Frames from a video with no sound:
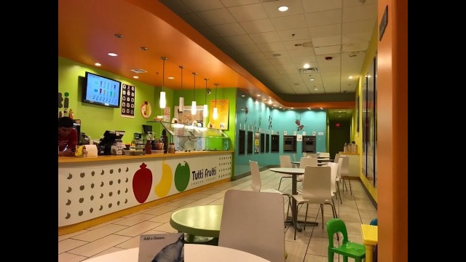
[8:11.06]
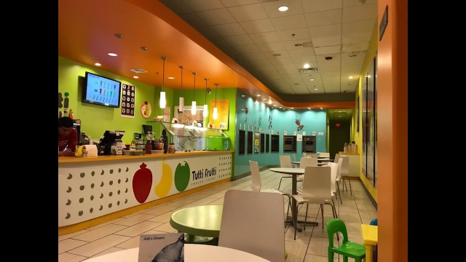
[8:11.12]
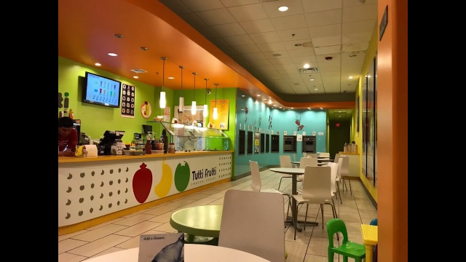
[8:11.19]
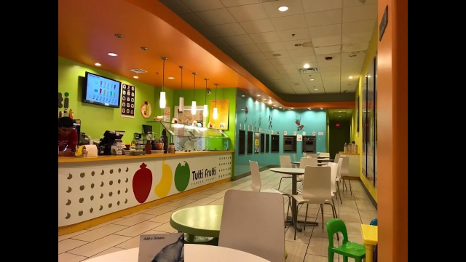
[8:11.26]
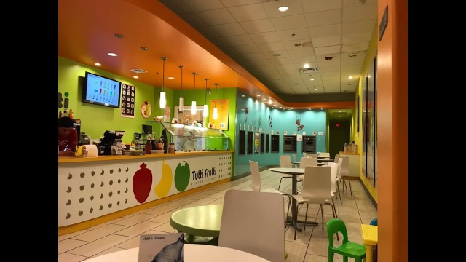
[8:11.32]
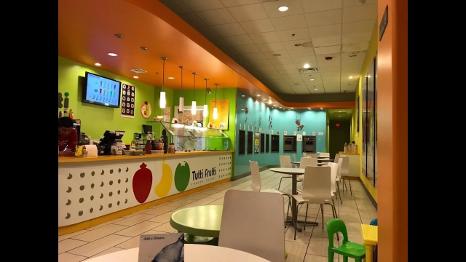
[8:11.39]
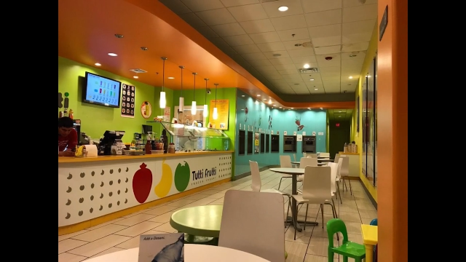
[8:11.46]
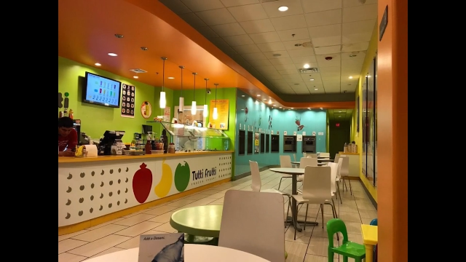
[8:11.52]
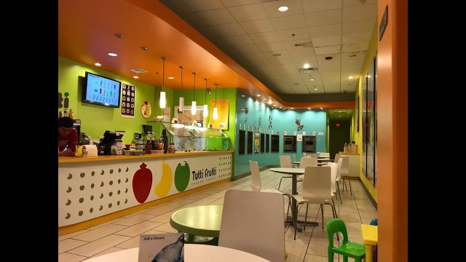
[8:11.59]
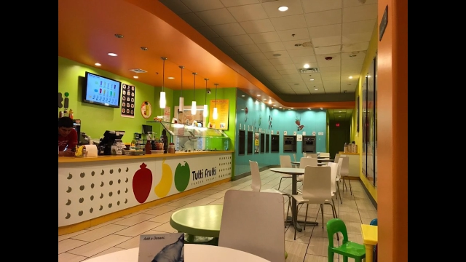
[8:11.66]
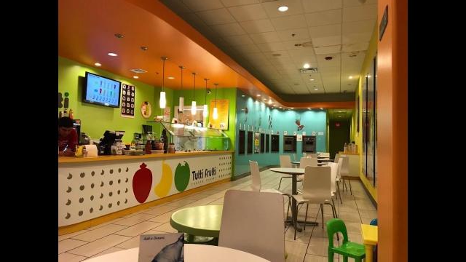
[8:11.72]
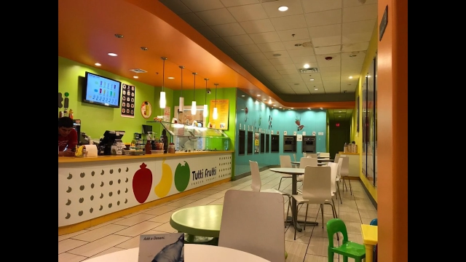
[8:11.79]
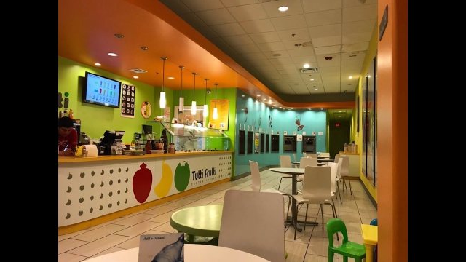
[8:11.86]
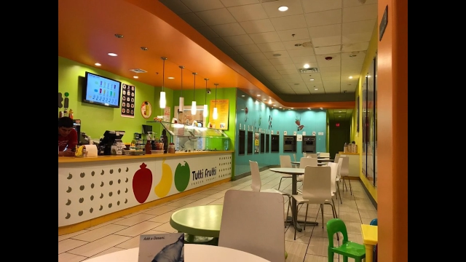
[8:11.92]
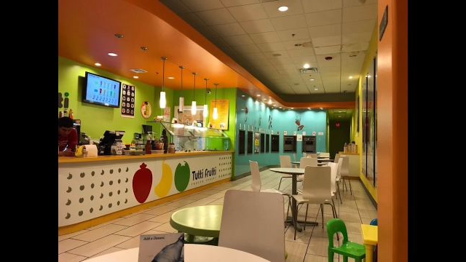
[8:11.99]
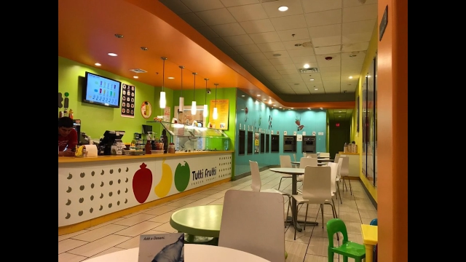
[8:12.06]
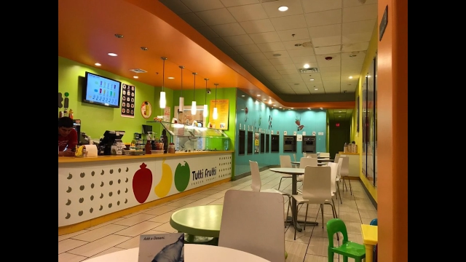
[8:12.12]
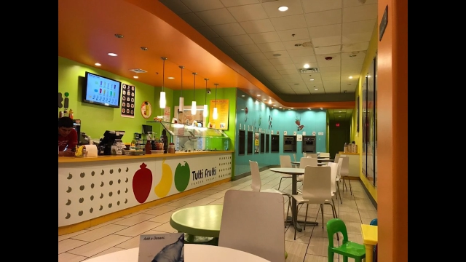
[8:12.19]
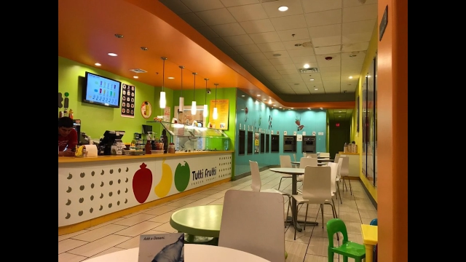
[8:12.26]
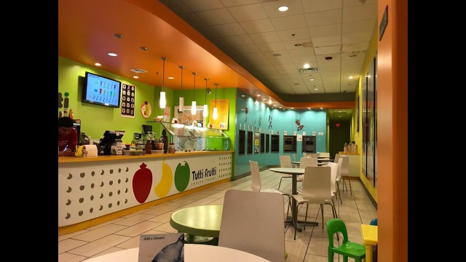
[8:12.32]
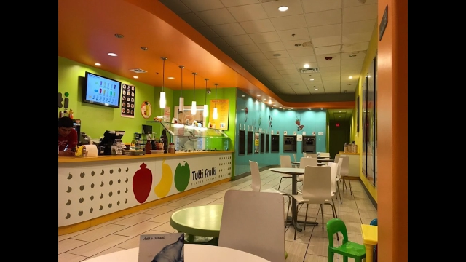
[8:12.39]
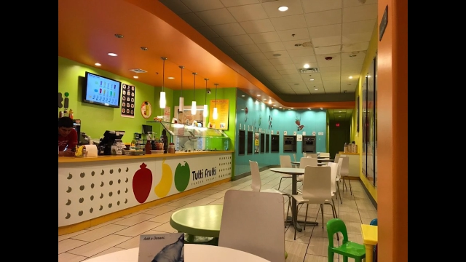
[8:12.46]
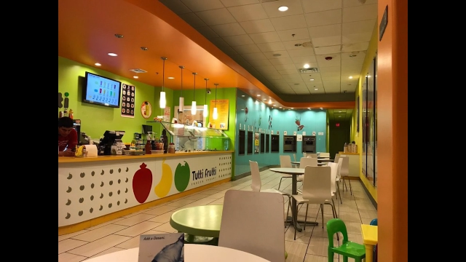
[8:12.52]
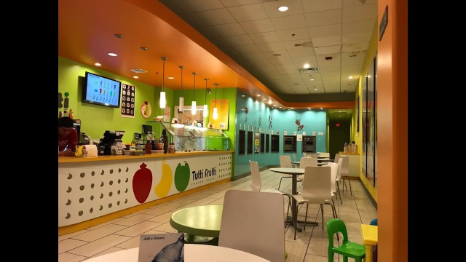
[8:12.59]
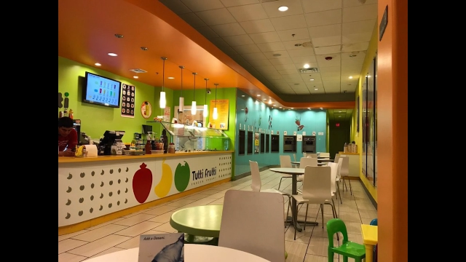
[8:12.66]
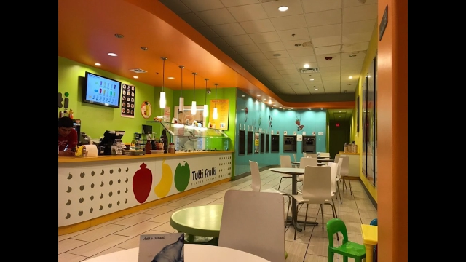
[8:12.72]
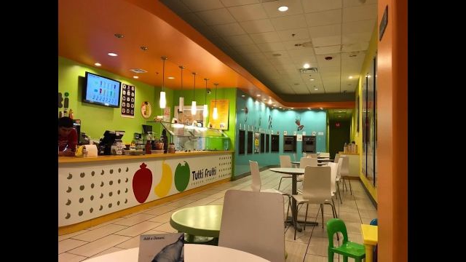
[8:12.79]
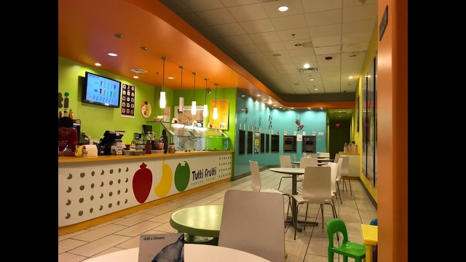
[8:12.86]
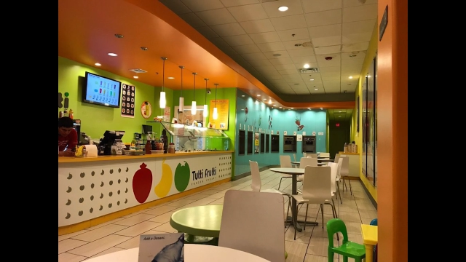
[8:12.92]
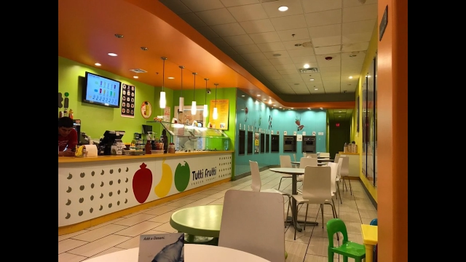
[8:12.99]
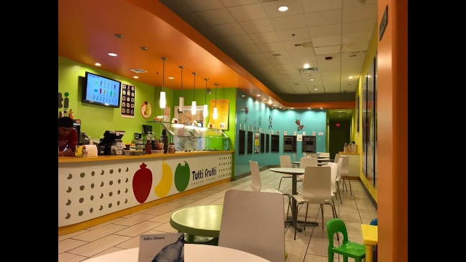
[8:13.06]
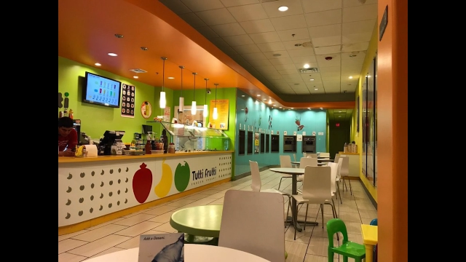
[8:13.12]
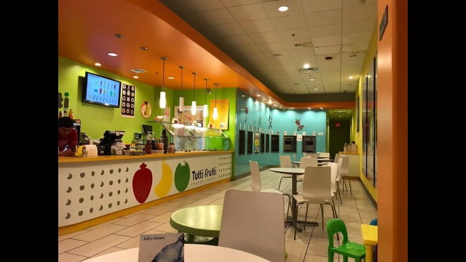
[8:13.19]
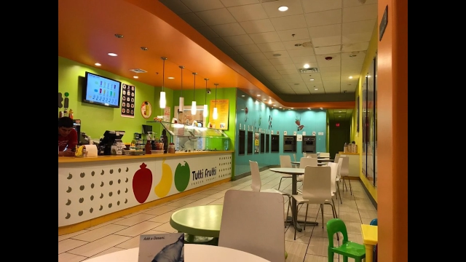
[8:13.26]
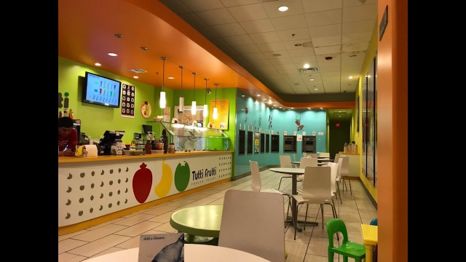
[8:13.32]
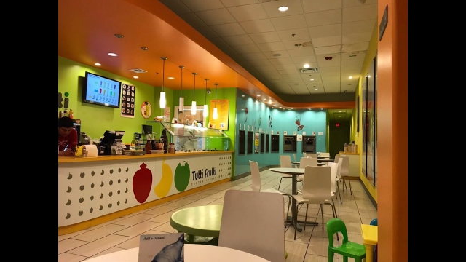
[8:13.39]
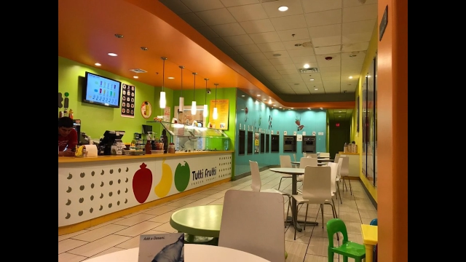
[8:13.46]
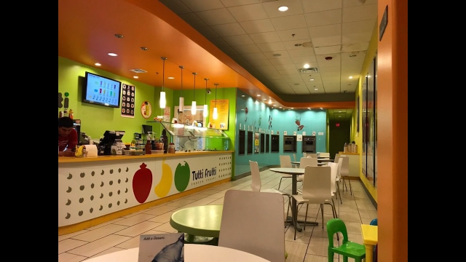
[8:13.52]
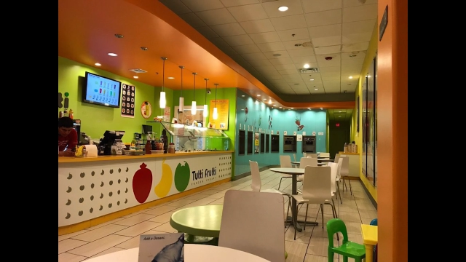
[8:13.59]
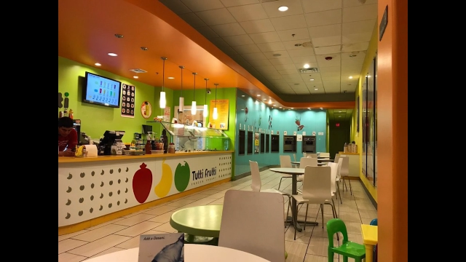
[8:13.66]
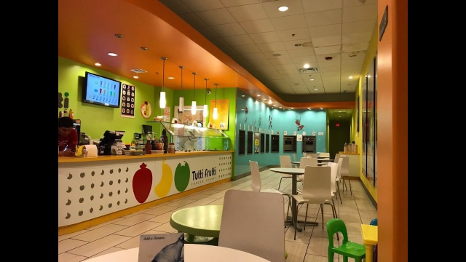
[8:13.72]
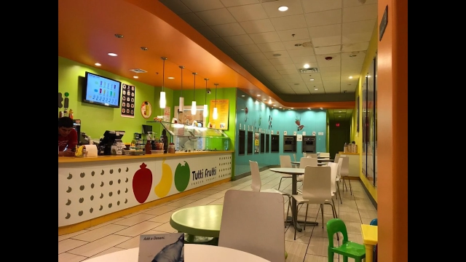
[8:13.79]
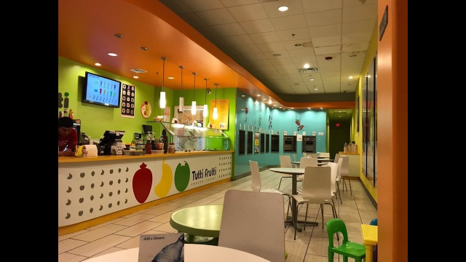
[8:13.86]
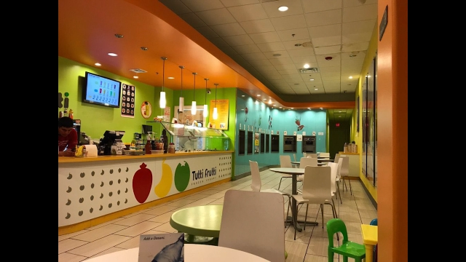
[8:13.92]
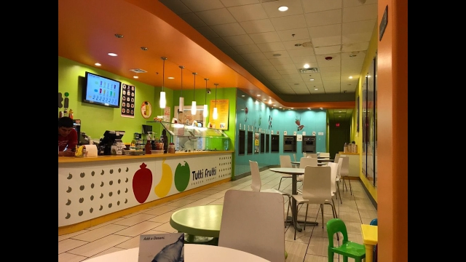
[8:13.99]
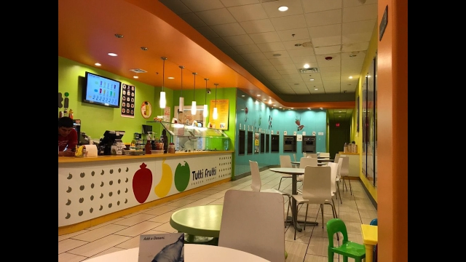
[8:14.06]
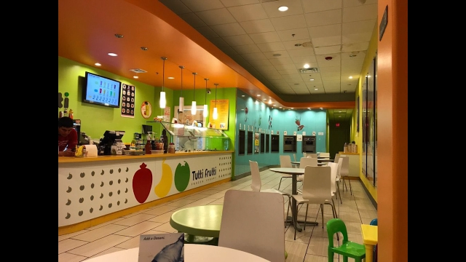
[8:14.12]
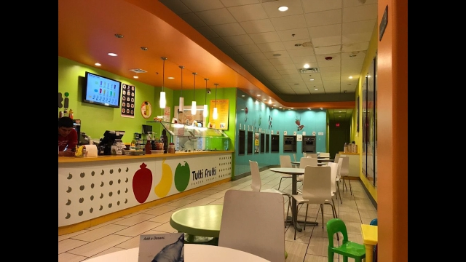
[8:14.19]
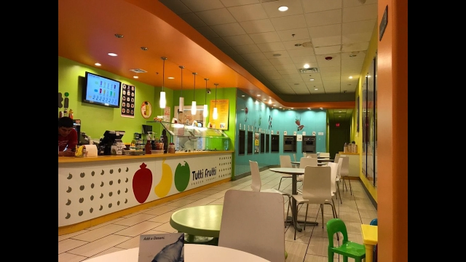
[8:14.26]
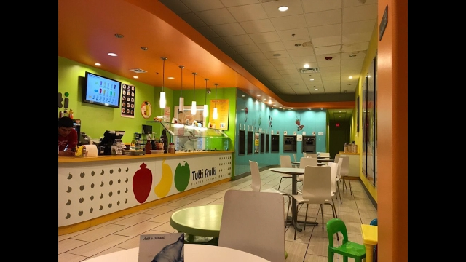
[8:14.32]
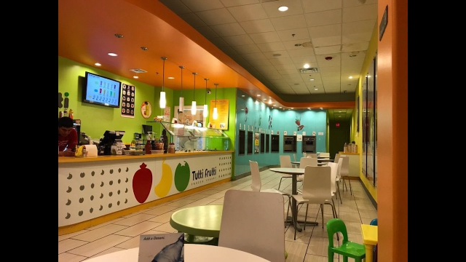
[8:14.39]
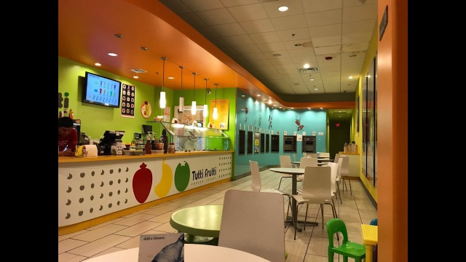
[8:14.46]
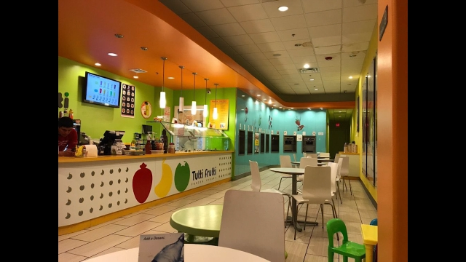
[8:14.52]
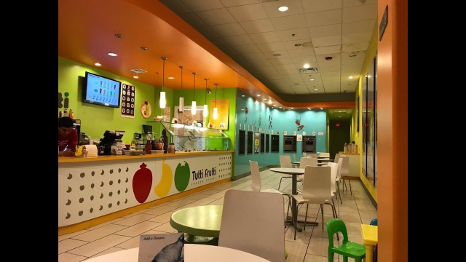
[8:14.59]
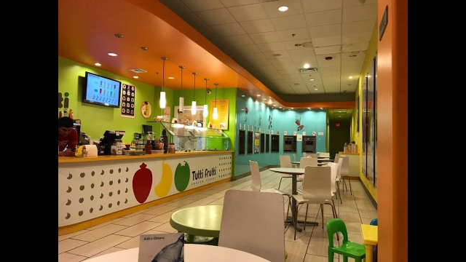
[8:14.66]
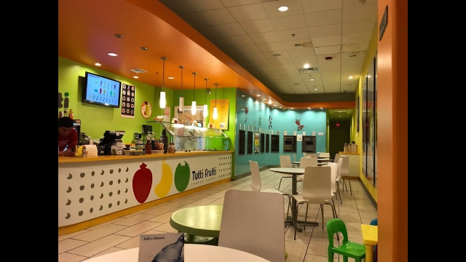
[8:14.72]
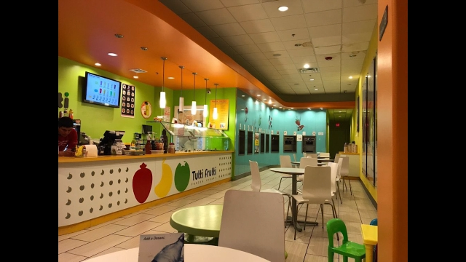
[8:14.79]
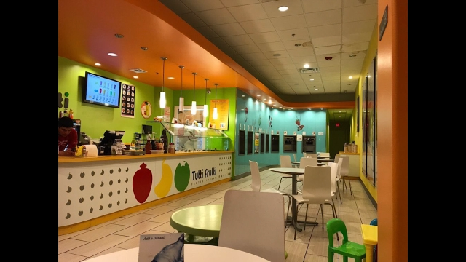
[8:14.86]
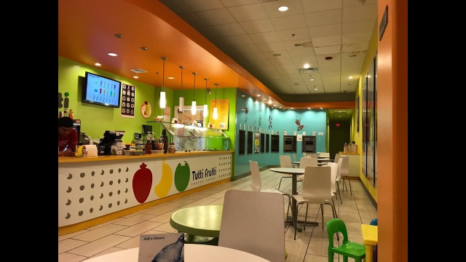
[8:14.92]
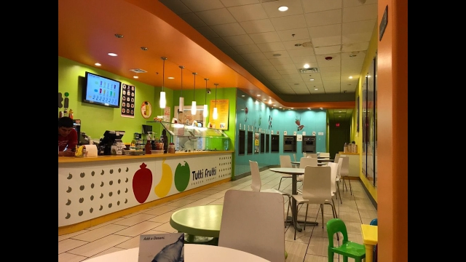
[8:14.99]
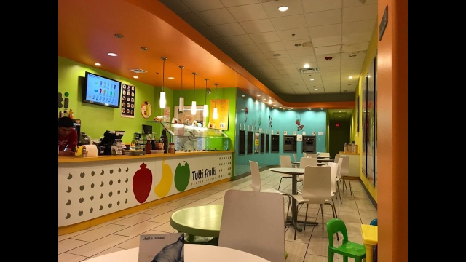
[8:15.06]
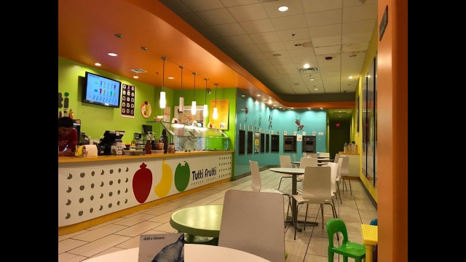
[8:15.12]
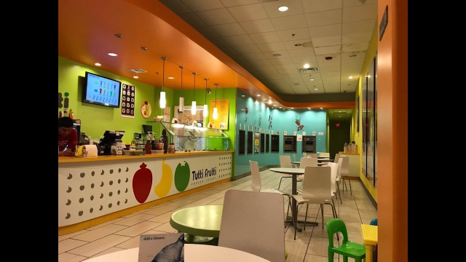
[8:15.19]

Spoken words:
No face is visible, so there are no lips to read.